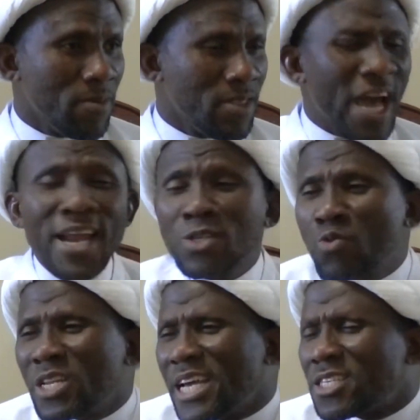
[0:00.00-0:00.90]
That is
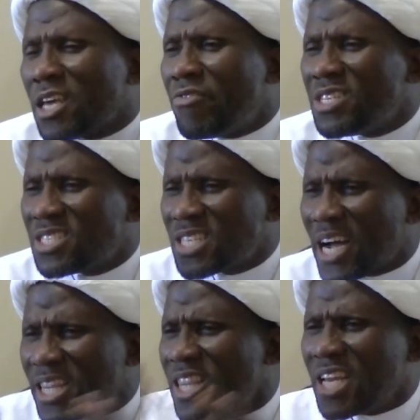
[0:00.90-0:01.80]
what is even
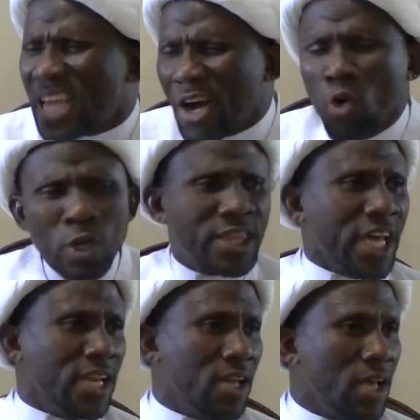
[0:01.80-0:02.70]
sad than the whole
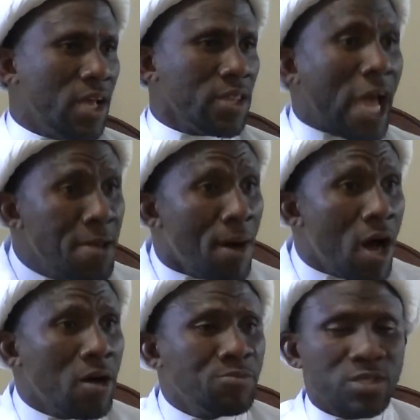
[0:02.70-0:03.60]
thing. The
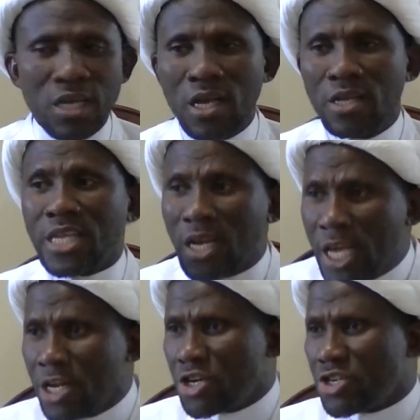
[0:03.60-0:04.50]
imams, the
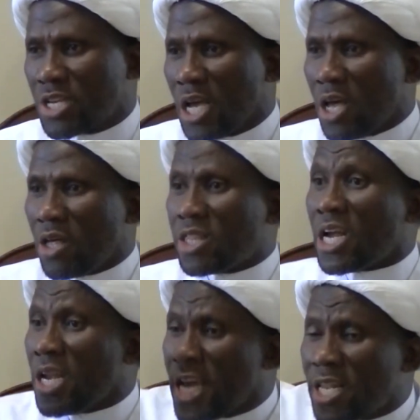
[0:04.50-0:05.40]
leaders,
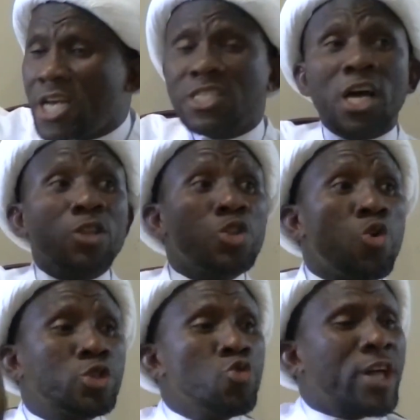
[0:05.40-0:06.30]
the leaders, that
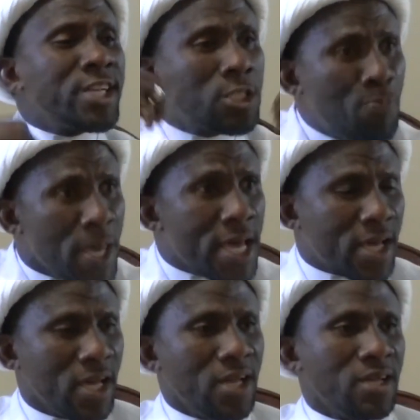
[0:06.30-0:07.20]
those who can
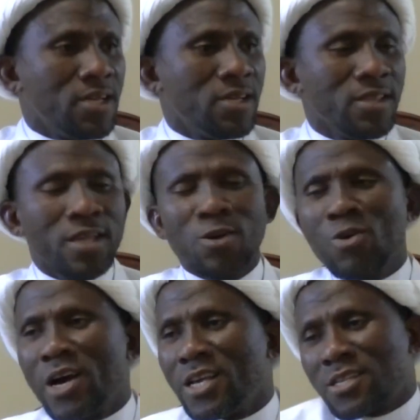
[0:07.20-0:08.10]
speak, they are
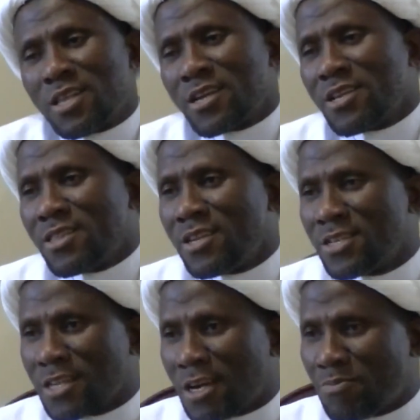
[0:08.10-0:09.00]
quiet. It's like nothing
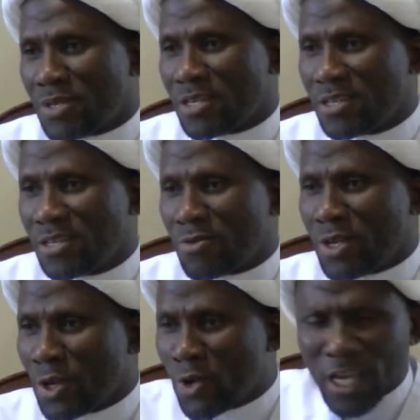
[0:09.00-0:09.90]
is happening. When
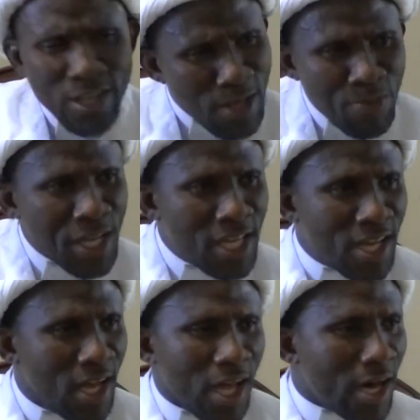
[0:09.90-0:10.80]
you look in the
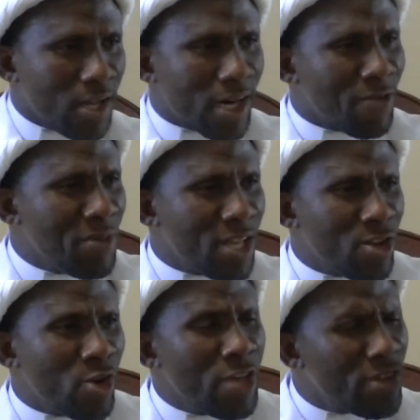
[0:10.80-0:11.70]
media, a lot of media
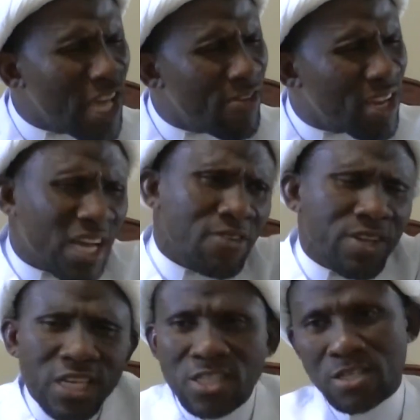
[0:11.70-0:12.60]
don't even, even
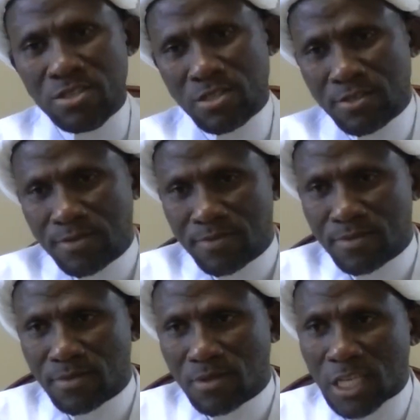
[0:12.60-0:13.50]
cover these things.
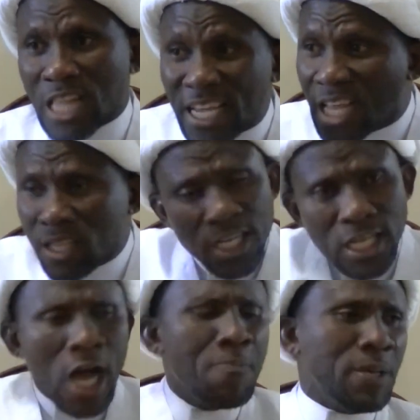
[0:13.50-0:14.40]
It's like nothing is
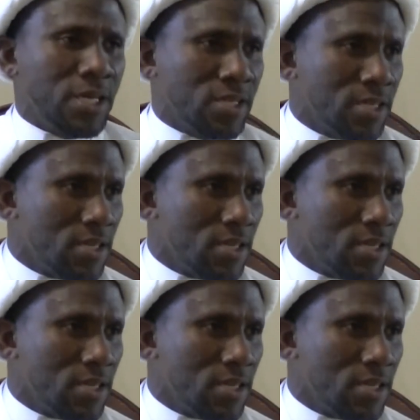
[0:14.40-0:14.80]
happening.